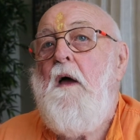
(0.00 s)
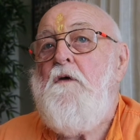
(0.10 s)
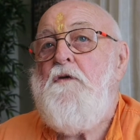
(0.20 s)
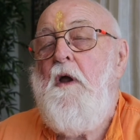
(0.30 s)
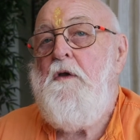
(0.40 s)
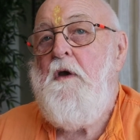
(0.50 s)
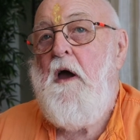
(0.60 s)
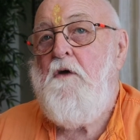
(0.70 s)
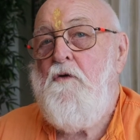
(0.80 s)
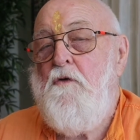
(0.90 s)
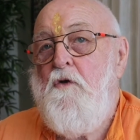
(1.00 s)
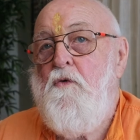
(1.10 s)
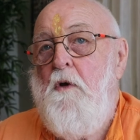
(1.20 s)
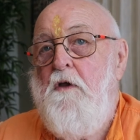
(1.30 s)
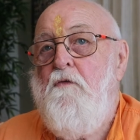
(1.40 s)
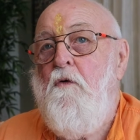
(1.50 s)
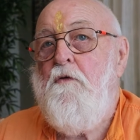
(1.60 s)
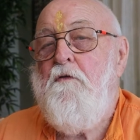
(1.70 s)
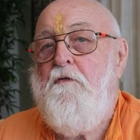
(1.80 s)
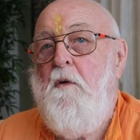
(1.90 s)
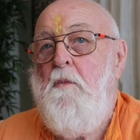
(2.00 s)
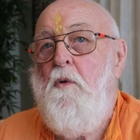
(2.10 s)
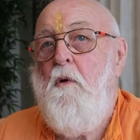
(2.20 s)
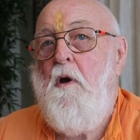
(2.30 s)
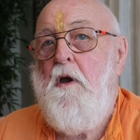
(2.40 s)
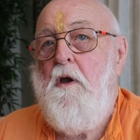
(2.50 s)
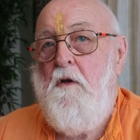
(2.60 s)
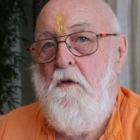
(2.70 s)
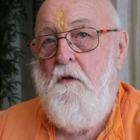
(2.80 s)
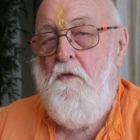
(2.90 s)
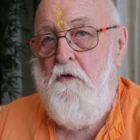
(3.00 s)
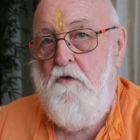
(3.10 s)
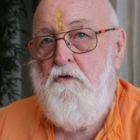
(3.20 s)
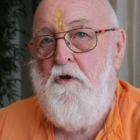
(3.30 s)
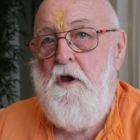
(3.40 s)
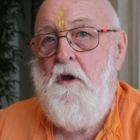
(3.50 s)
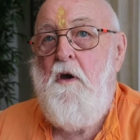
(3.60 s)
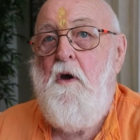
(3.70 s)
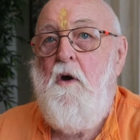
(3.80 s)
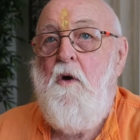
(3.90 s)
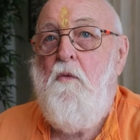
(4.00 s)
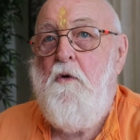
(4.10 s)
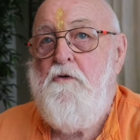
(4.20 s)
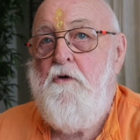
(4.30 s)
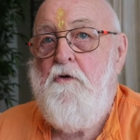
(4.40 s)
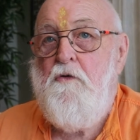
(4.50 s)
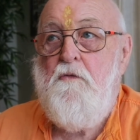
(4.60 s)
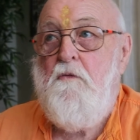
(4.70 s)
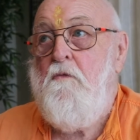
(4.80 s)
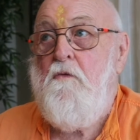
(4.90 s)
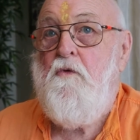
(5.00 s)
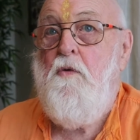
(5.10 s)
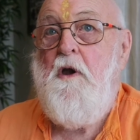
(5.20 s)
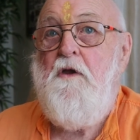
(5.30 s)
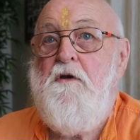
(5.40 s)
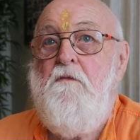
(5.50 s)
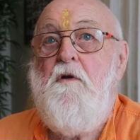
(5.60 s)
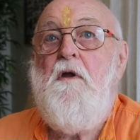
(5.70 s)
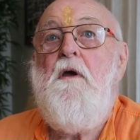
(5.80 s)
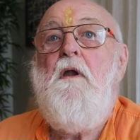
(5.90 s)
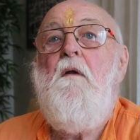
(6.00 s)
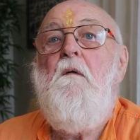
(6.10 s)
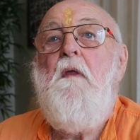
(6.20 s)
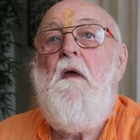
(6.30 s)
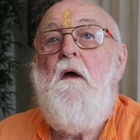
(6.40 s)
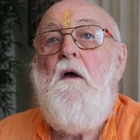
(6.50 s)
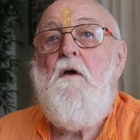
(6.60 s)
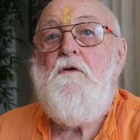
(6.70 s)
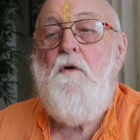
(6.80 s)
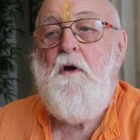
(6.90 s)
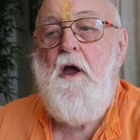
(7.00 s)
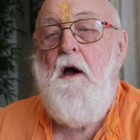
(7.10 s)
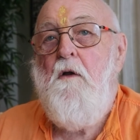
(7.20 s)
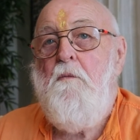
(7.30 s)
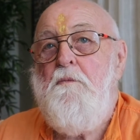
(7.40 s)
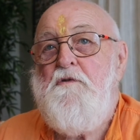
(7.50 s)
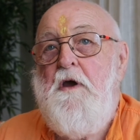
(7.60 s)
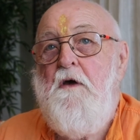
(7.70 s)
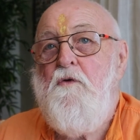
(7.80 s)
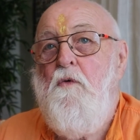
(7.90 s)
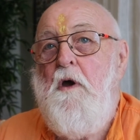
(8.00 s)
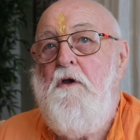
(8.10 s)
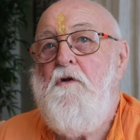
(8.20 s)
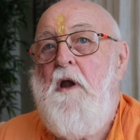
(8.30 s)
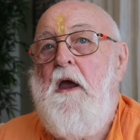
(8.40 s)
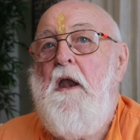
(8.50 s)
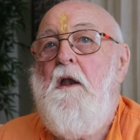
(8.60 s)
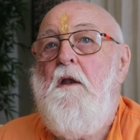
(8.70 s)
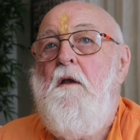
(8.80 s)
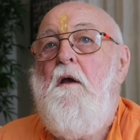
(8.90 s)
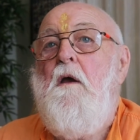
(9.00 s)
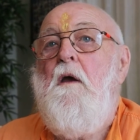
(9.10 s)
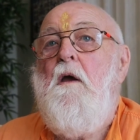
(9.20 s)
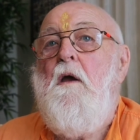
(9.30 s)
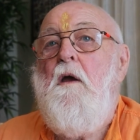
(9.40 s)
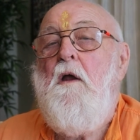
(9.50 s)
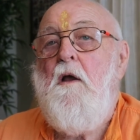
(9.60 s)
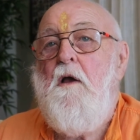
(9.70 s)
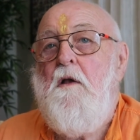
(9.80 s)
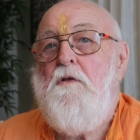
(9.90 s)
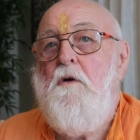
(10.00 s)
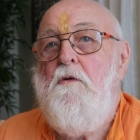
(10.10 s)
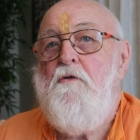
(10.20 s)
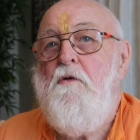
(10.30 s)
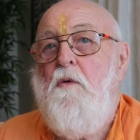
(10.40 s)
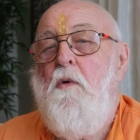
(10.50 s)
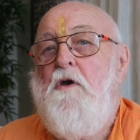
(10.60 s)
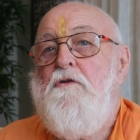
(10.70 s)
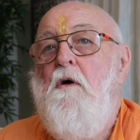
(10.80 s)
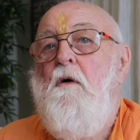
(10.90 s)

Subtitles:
a sannyas on the 24th of February this year, which is 2017. So I go to South Queensland in 2 or 3 weeks'